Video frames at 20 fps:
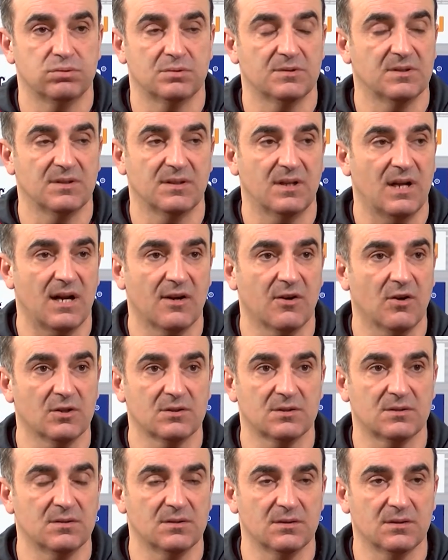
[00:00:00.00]
they are
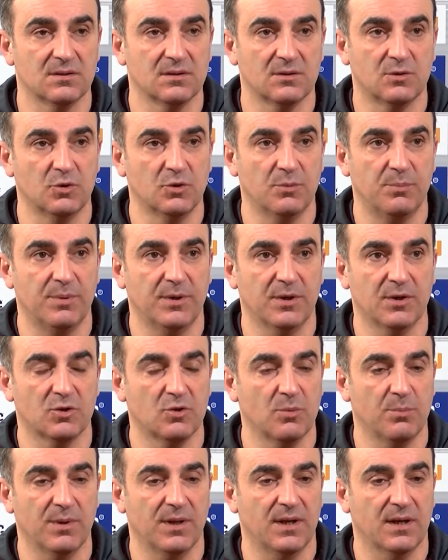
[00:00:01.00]
not a good period
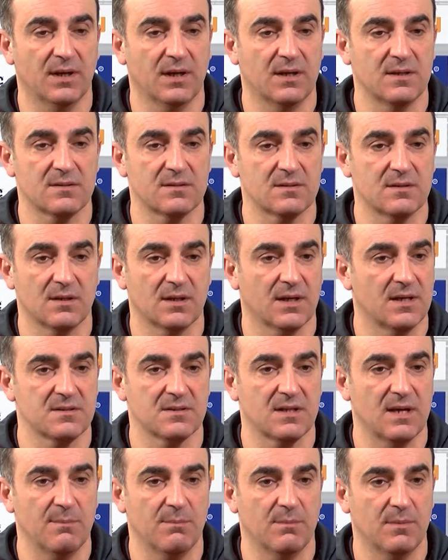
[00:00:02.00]
to play against
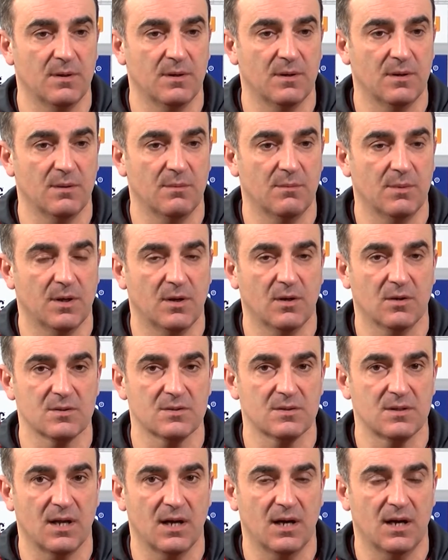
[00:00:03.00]
them
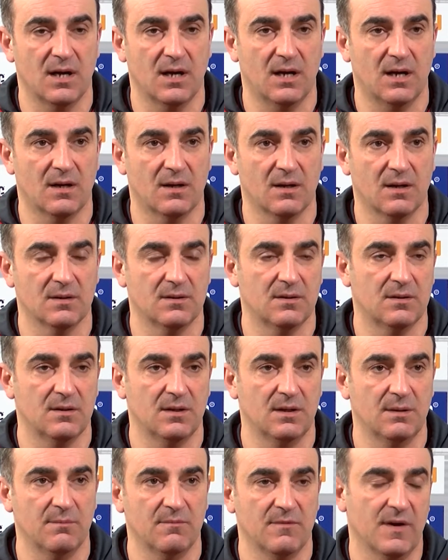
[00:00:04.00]
because they are a
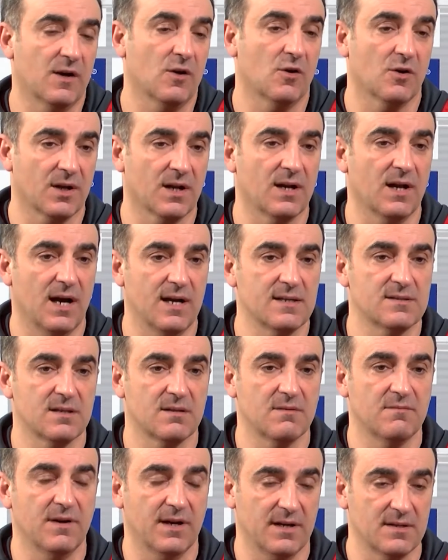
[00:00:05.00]
team very organized,
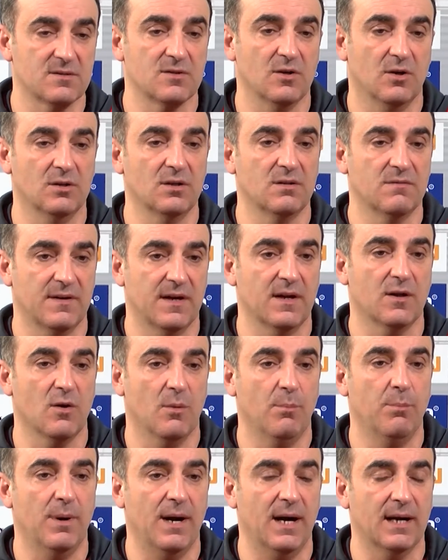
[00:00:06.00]
very solid, very
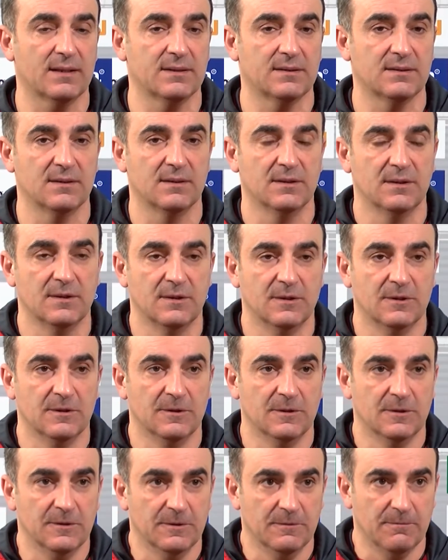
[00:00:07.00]
compact.
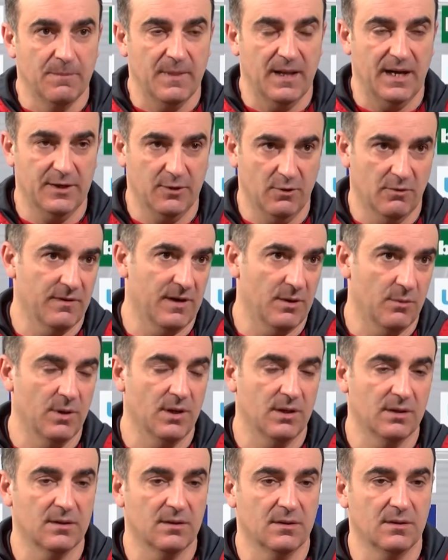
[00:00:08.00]
I know very
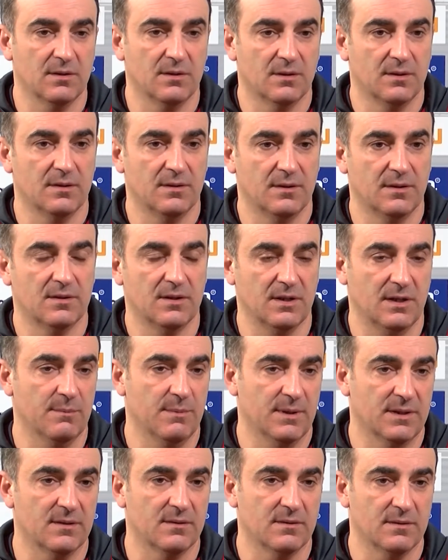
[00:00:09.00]
well the team
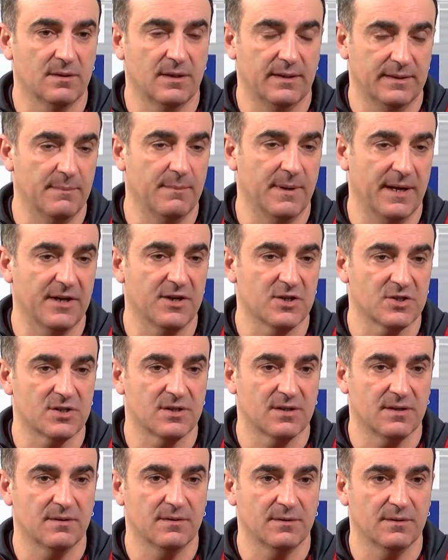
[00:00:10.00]
and the
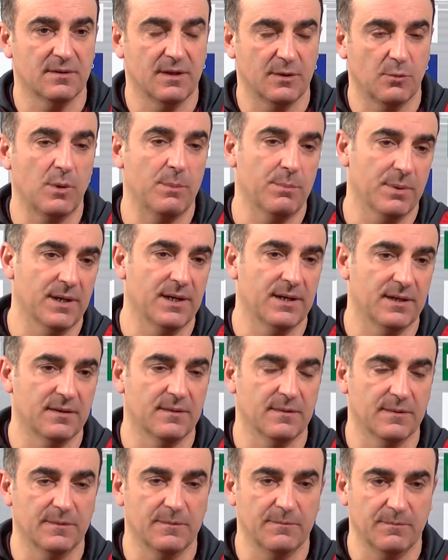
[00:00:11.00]
manager that we play
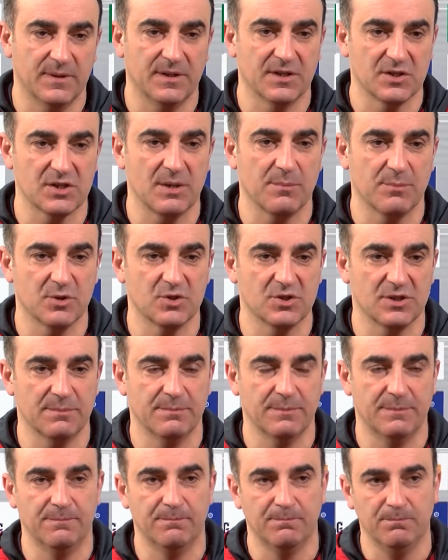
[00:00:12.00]
in the championship.
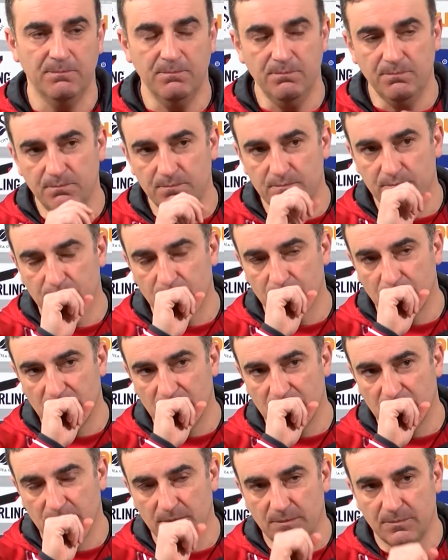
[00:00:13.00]

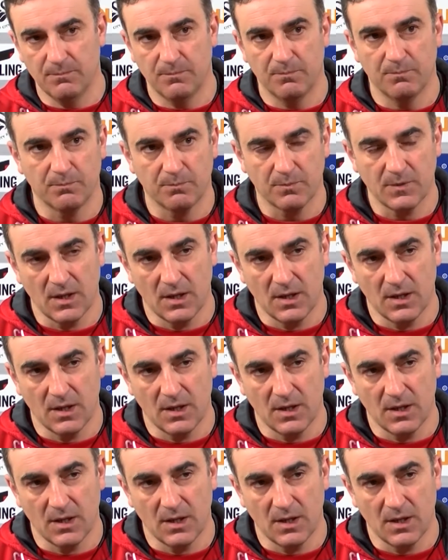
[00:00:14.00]
Two